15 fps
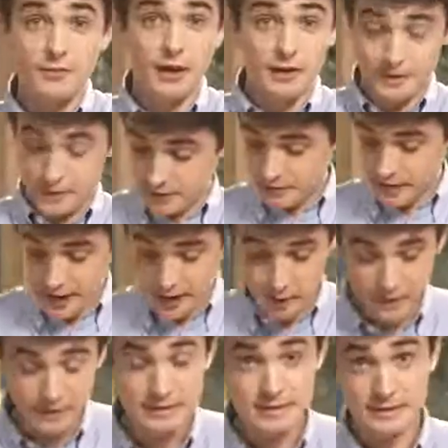I've got to do now
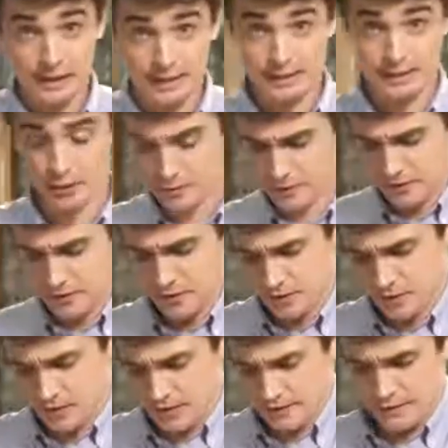is slice it up into
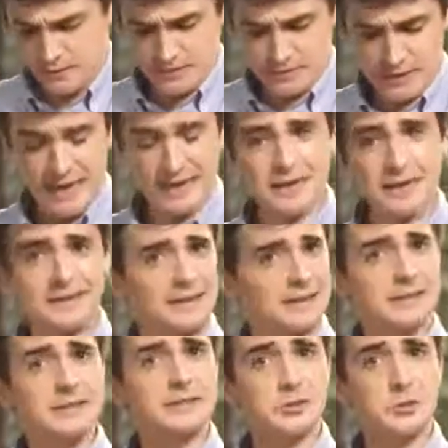nice, delicate little